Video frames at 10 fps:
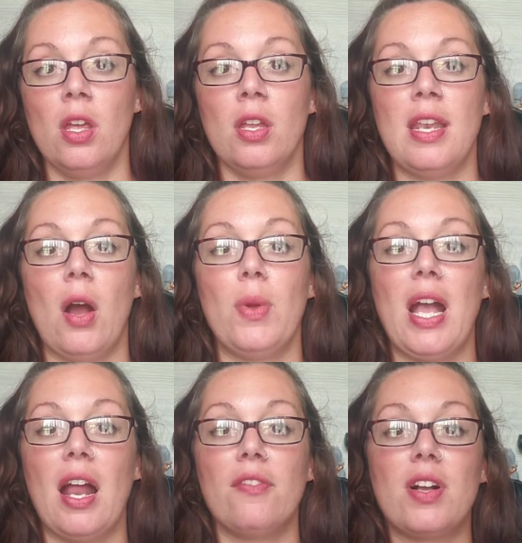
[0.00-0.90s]
Now we
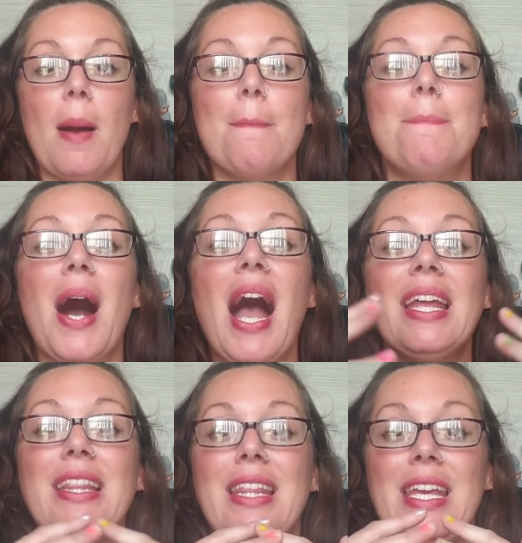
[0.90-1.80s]
kind of
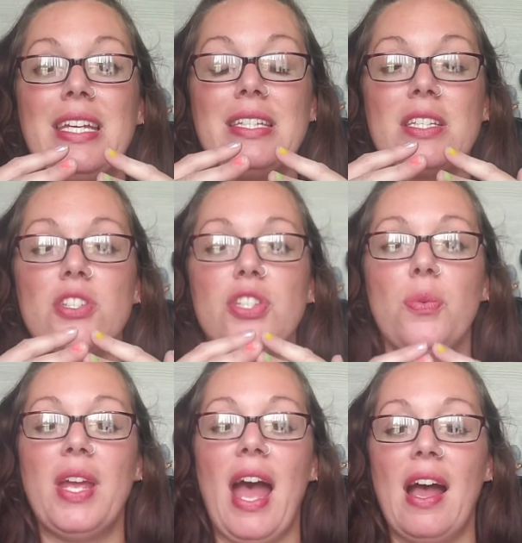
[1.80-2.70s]
combine these. So
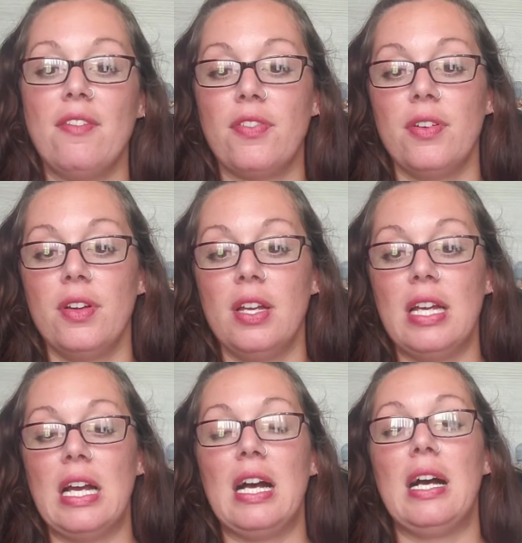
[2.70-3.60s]
we have
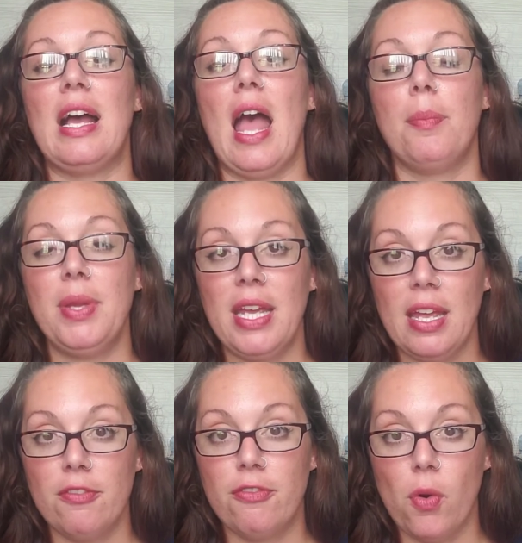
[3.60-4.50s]

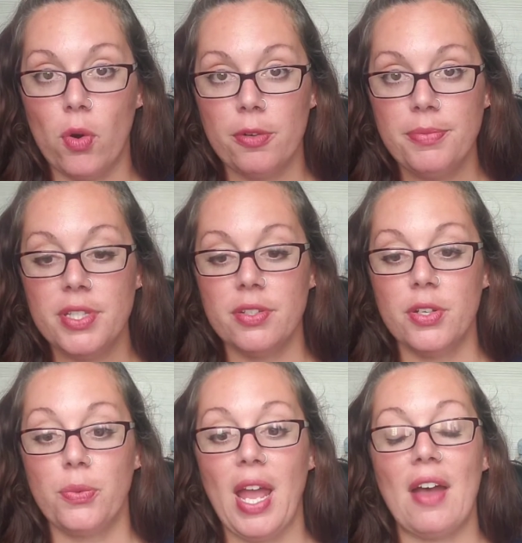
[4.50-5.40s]
epi-informed,
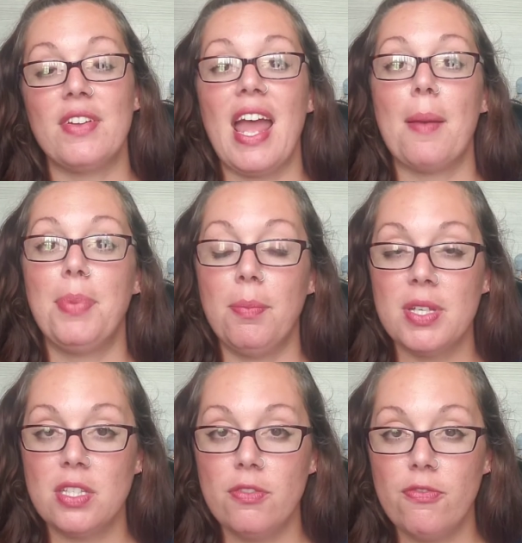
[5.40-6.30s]
we have an
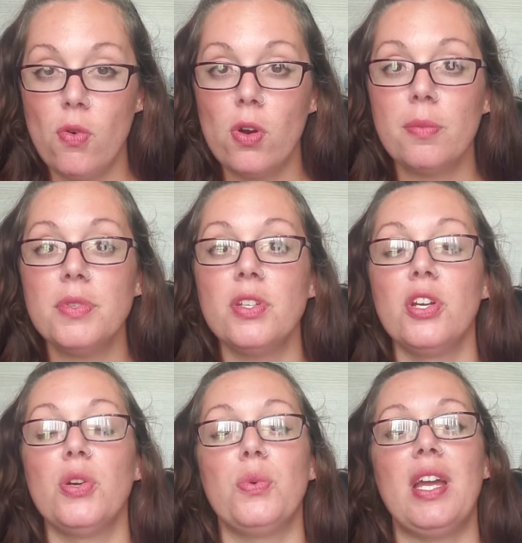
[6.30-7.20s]
epi-misinformed,
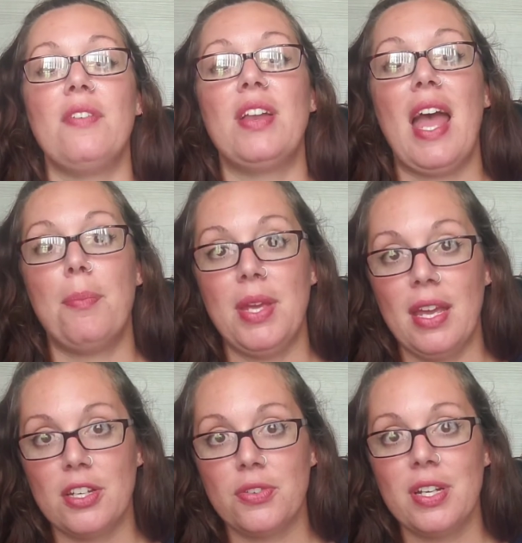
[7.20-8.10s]
we have an
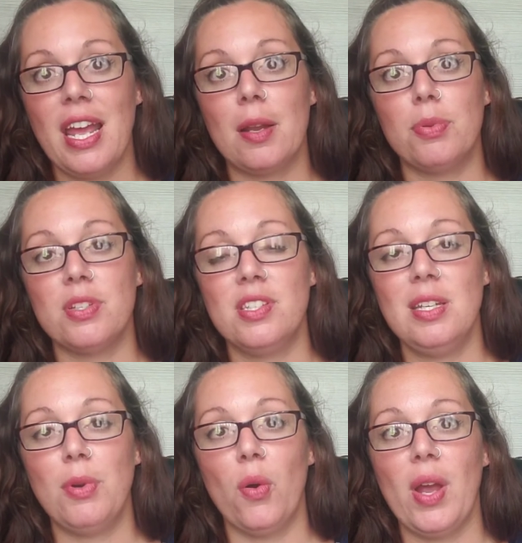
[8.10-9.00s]
epi-ignorant, and a
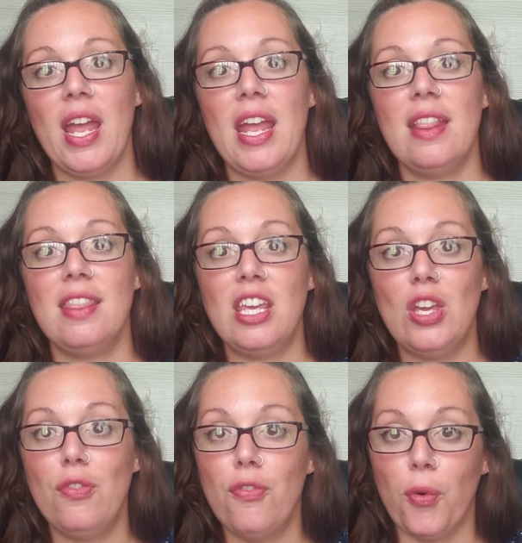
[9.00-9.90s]
placebo in
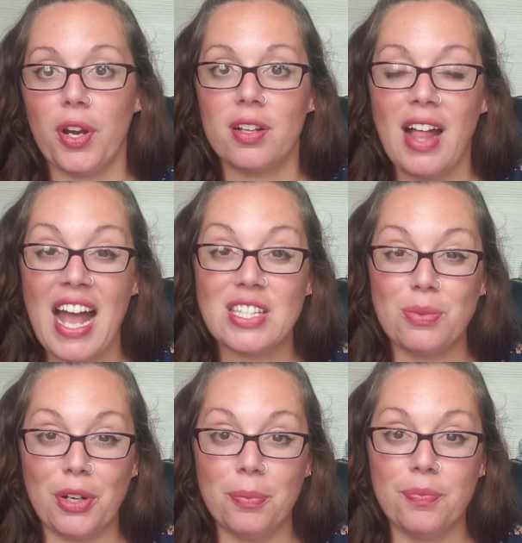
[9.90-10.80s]
the euphoric
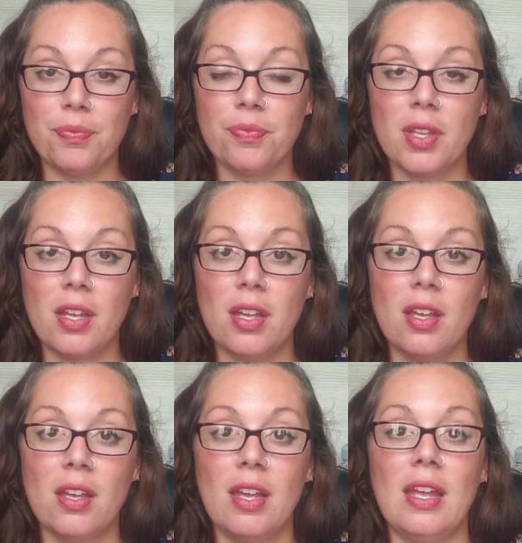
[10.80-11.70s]
classroom.
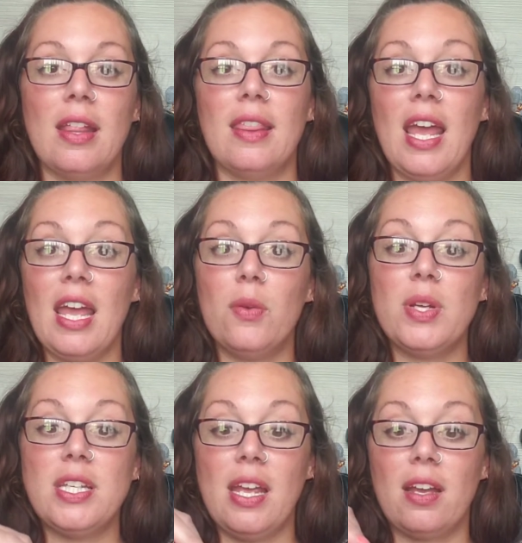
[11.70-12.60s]
Then
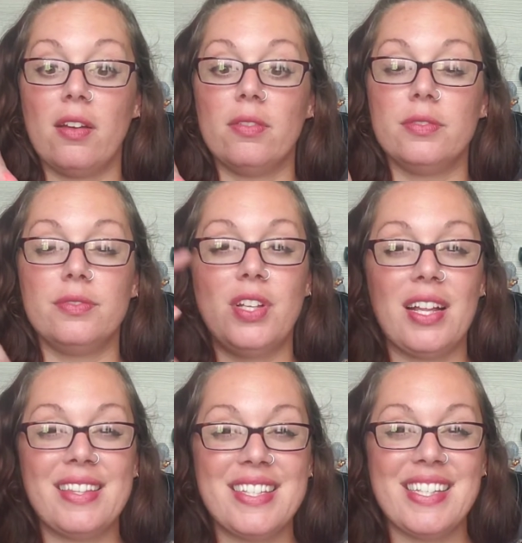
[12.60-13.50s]
we take
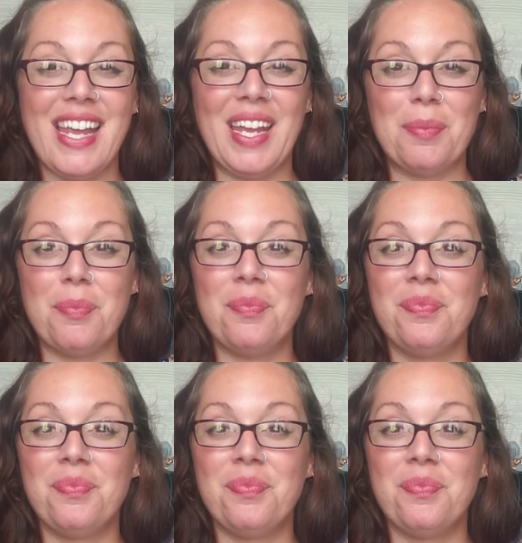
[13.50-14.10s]
not the same,